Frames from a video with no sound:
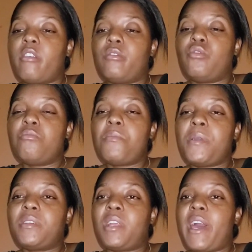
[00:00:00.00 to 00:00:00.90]
do remember
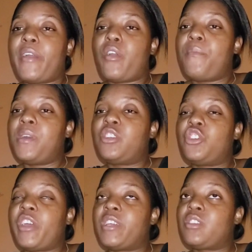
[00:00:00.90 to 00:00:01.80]
to like, comment,
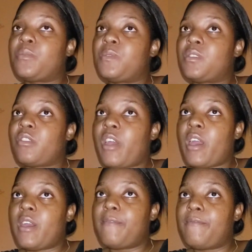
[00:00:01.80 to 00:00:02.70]
share and
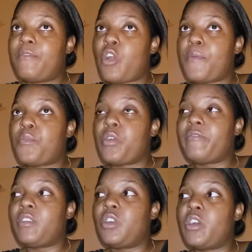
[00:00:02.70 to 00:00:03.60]
subscribe for more
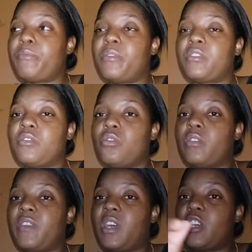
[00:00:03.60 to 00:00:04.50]
video, and press the
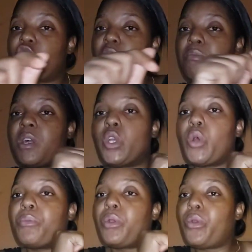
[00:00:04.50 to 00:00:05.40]
notification bell
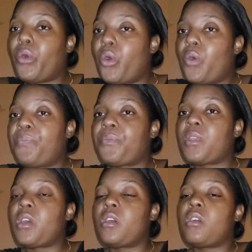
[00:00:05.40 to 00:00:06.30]
down below,
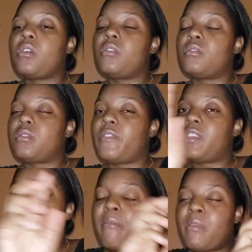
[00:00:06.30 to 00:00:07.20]
so every
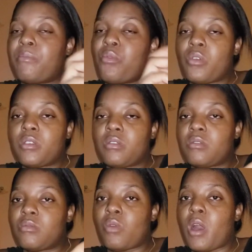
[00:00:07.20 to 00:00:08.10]
time I post
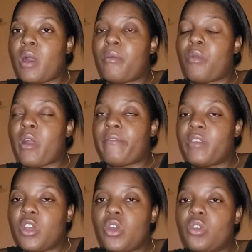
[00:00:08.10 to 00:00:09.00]
one
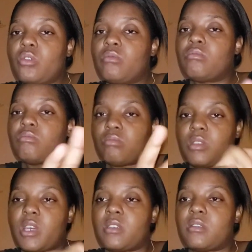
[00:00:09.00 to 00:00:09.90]
video,
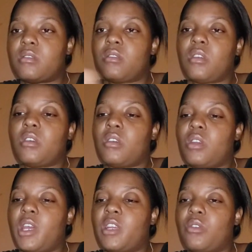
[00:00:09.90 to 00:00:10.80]
yes, you
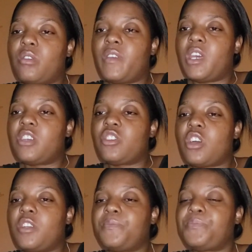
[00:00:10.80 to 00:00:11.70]
get a
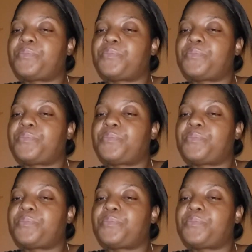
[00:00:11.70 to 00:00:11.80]
notification.